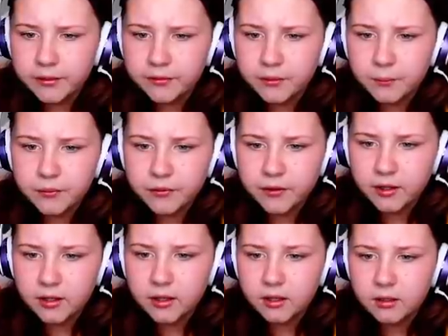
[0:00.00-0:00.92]
wait, someone's
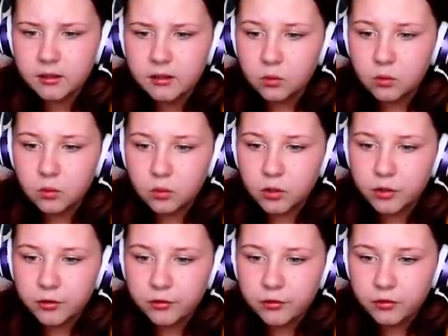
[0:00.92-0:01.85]
here. Ooh,
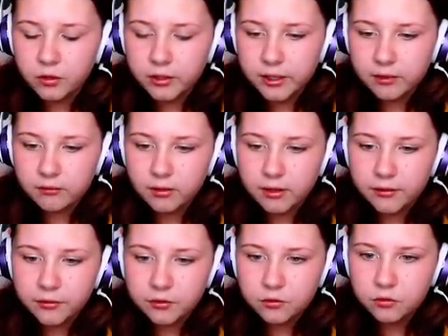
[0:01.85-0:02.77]
who's... Okay, right,
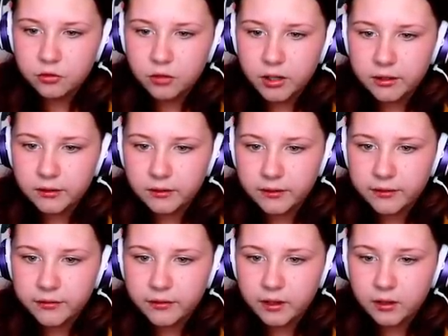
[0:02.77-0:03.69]
let's try
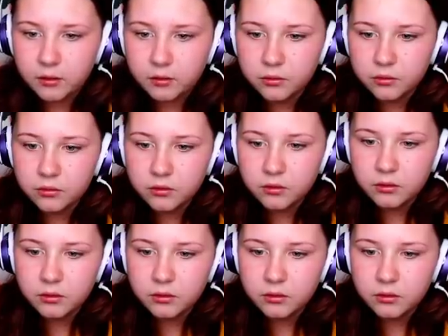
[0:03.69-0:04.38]
this house.